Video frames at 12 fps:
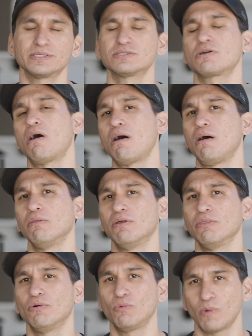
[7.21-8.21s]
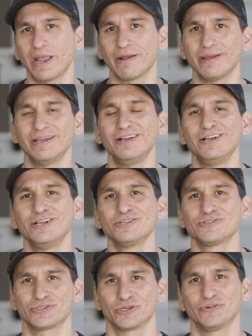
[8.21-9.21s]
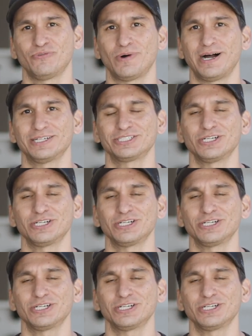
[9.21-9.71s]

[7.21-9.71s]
It's called the Weret Surf Watch.